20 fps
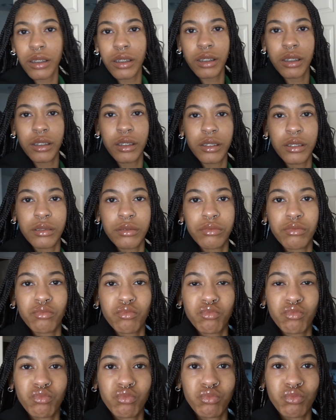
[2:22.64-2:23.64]

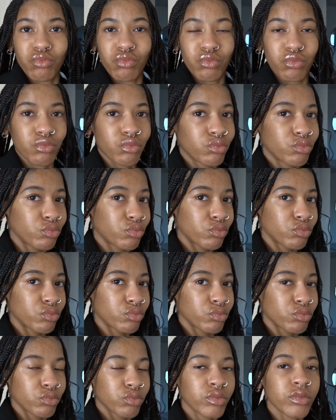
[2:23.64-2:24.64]

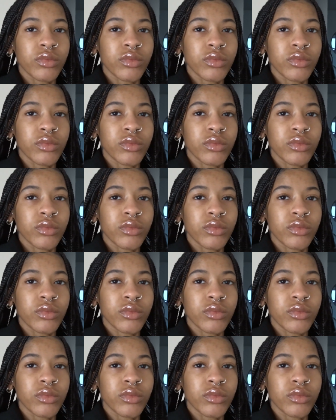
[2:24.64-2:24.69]
Nothing is said.